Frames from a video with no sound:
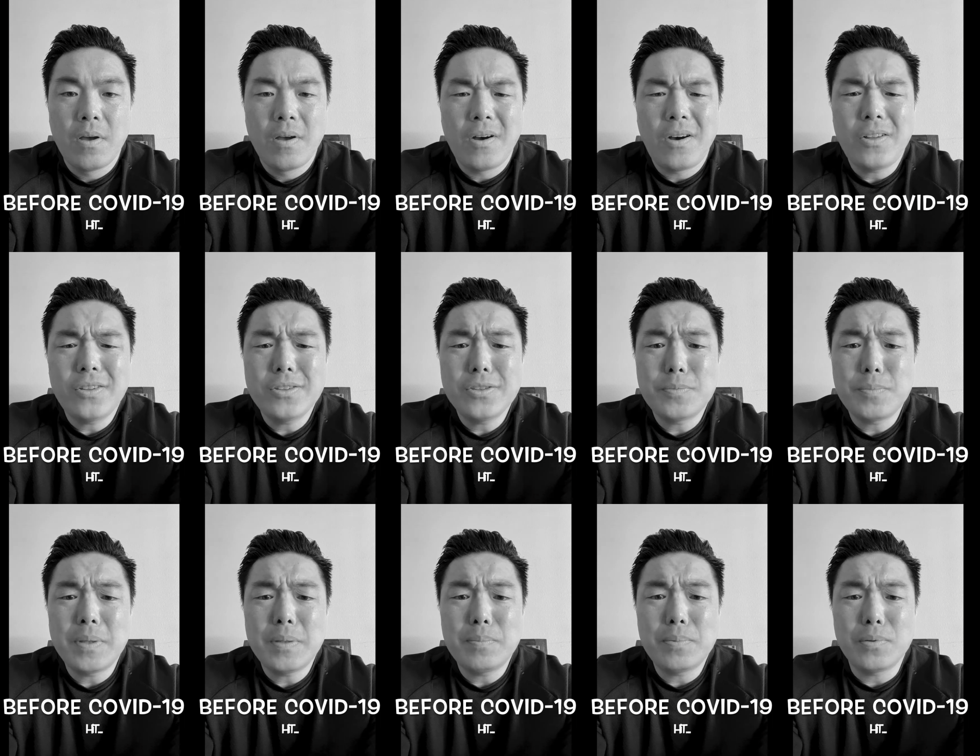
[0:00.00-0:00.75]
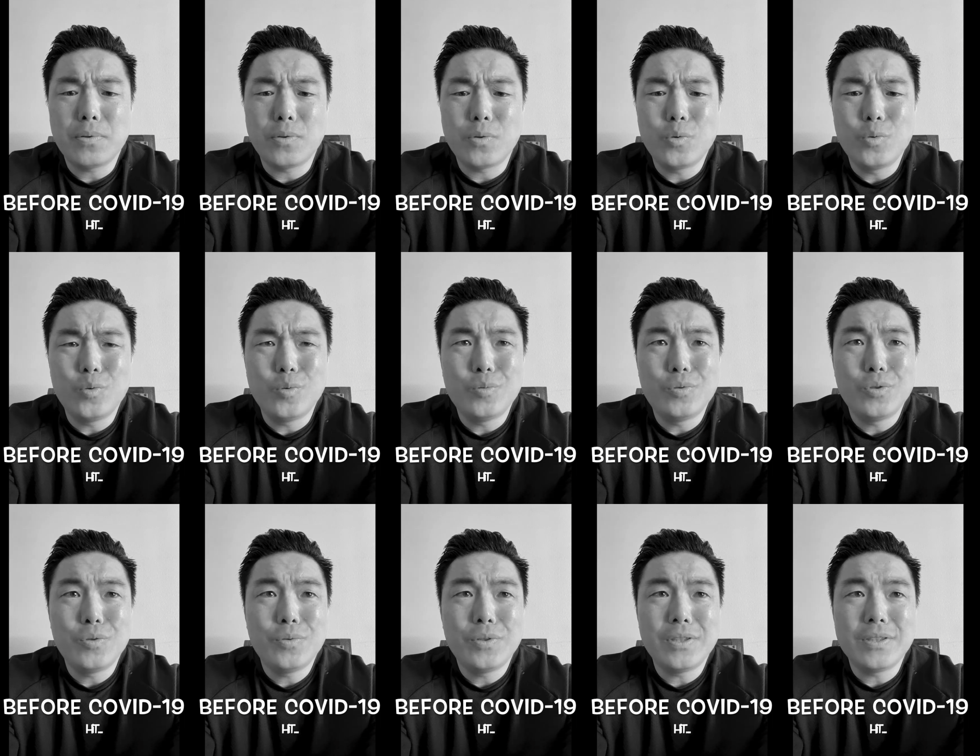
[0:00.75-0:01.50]
All these people who
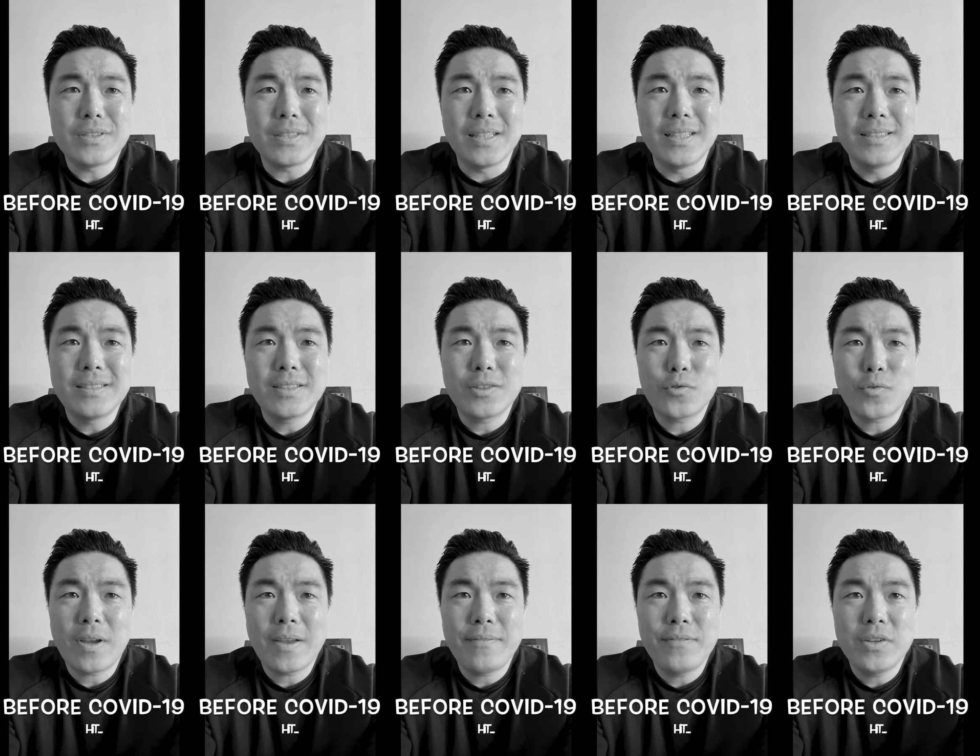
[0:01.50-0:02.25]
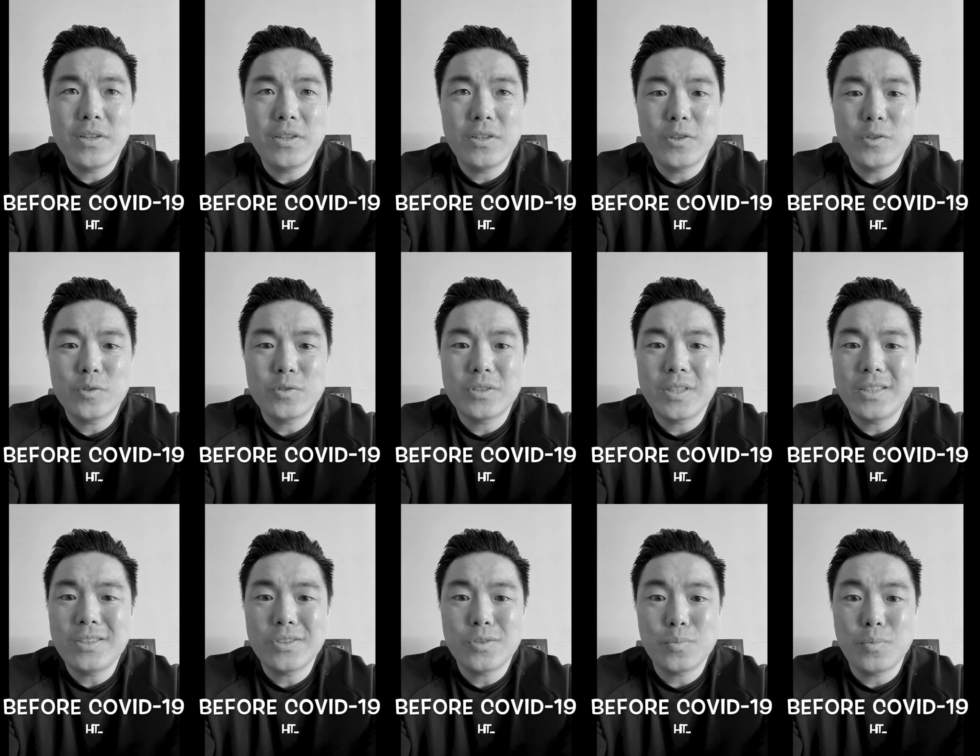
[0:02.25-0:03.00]
do these Instagram videos,
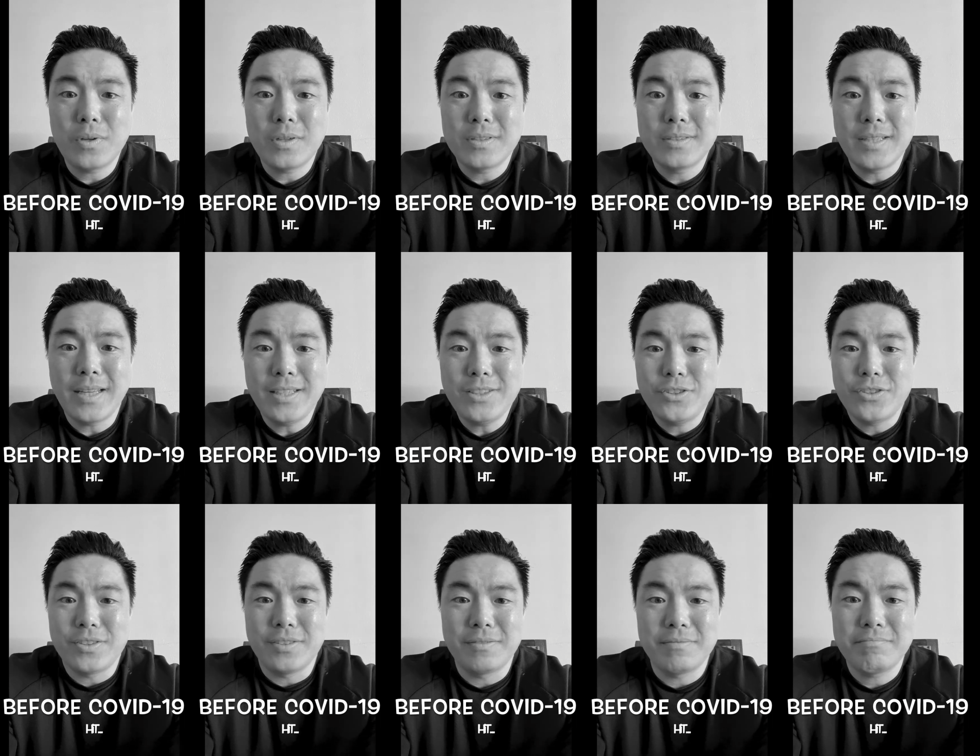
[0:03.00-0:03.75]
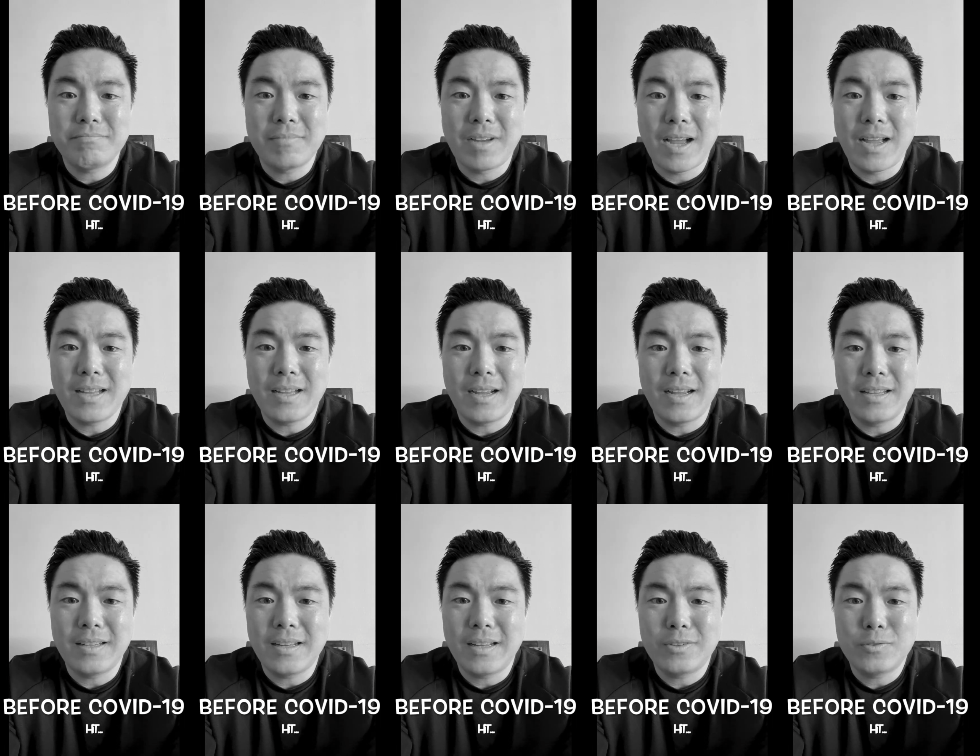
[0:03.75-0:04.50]
they just want attention.
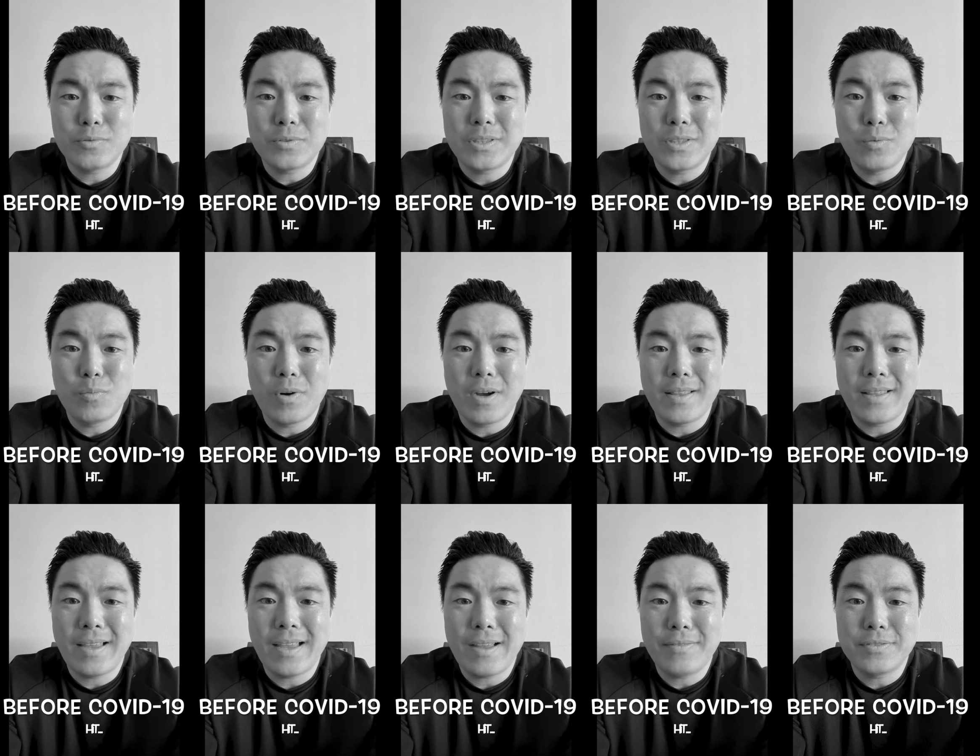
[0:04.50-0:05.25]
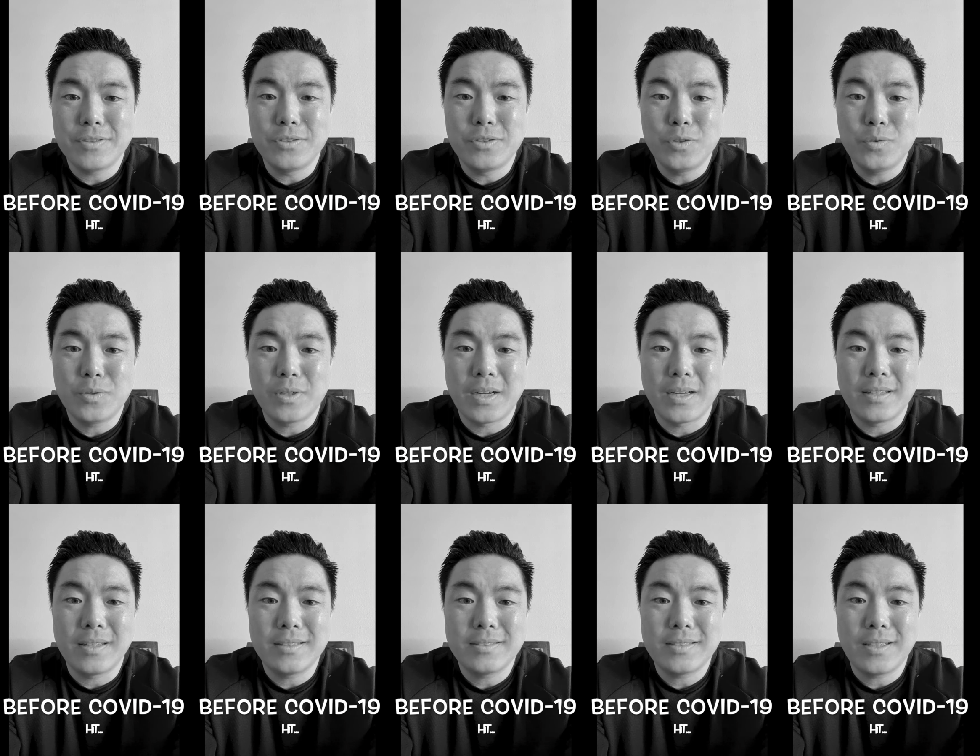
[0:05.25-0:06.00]
I don't see why they have to do it. I
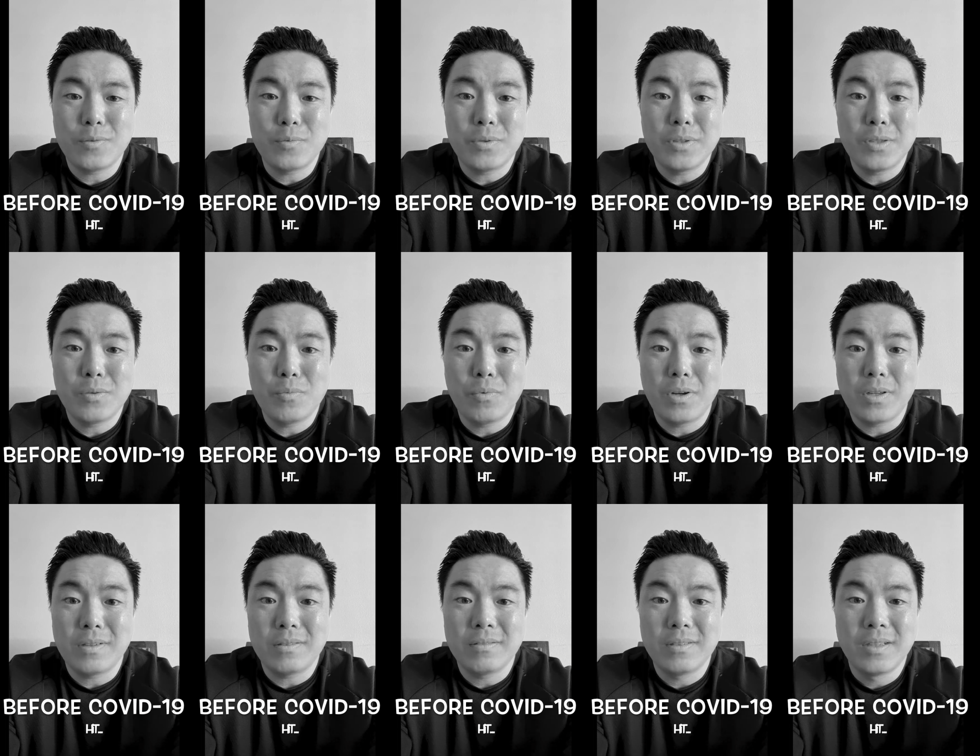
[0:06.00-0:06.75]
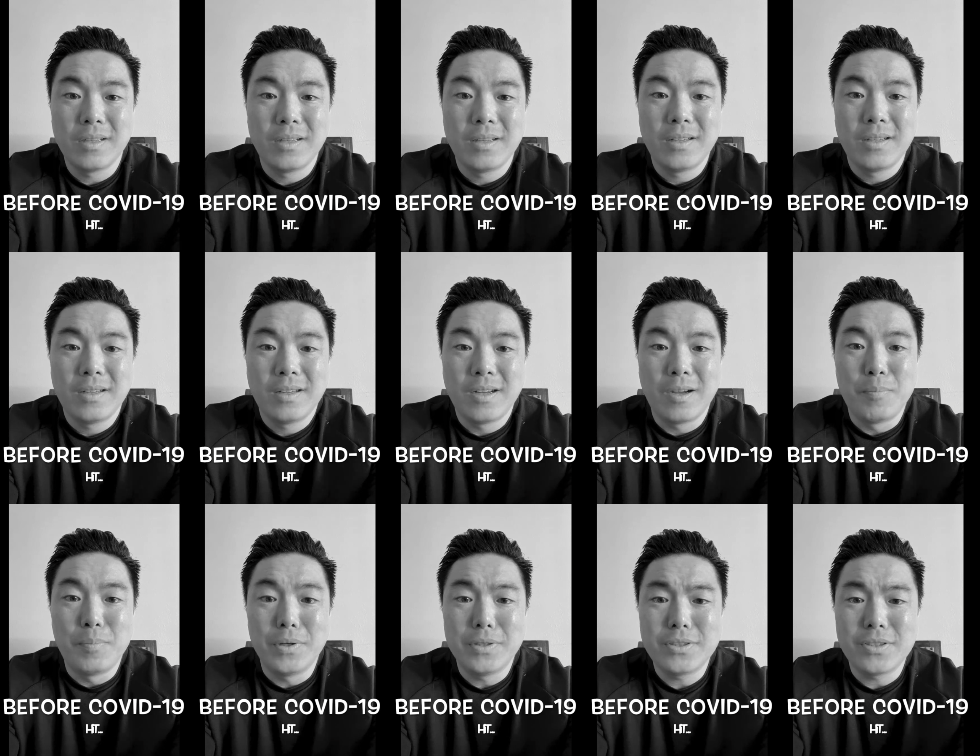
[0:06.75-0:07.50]
guess they really want a
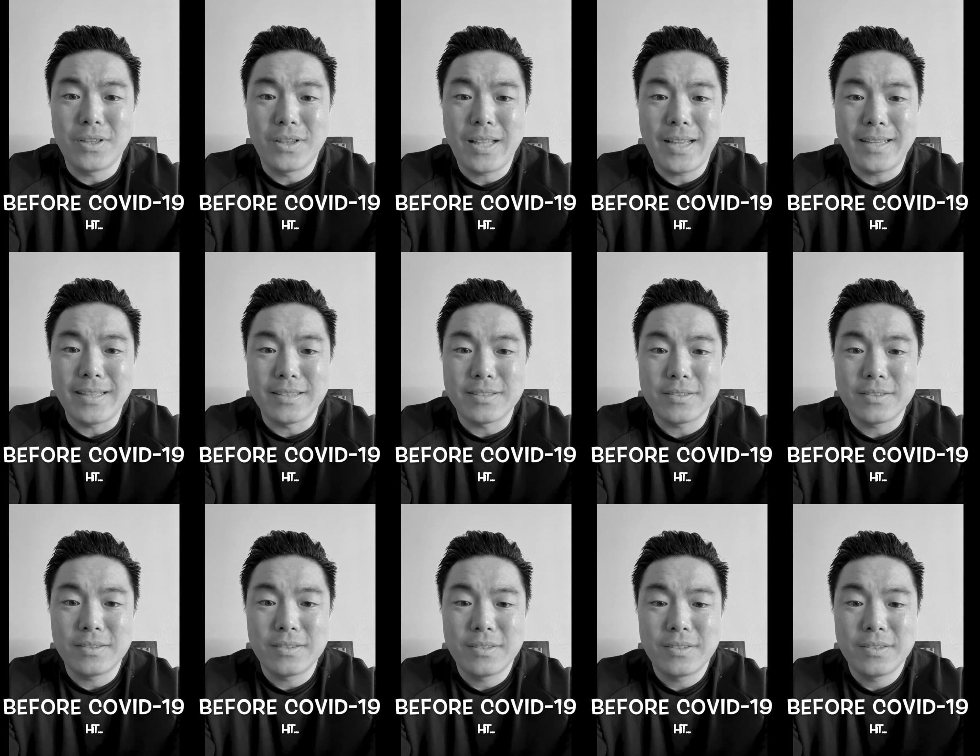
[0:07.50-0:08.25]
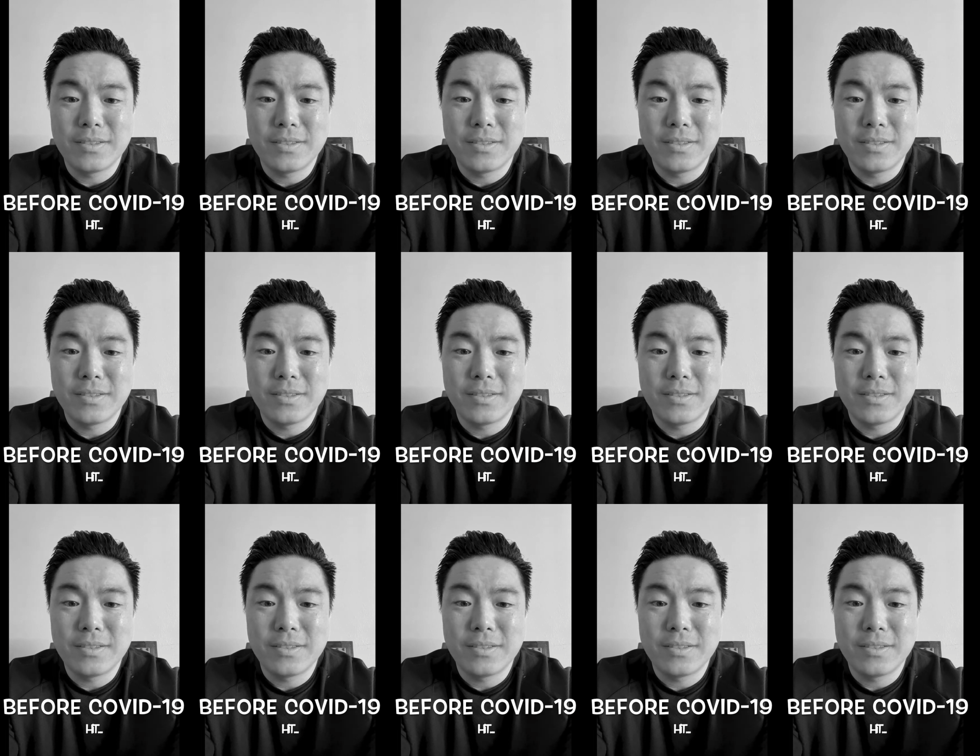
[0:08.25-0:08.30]
bunch of likes.